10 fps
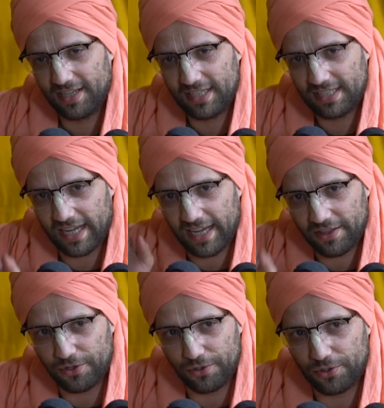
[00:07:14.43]
stay in
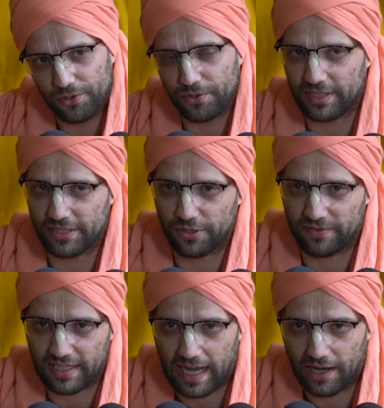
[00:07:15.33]
the Gurukul and
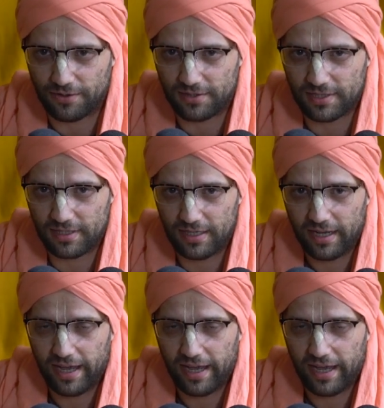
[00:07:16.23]
serve the cows.